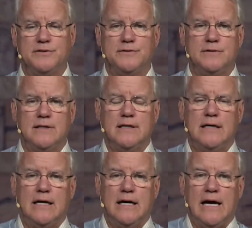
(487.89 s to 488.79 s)
And
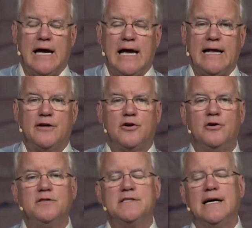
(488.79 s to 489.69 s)
it
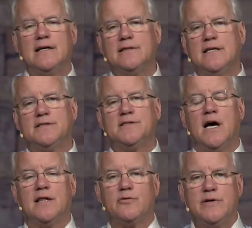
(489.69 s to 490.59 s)
turns out that it's
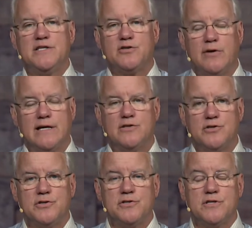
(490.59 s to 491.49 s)
not three
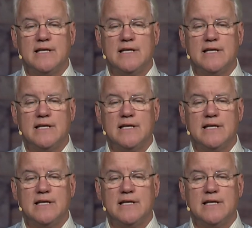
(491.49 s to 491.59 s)
strangers,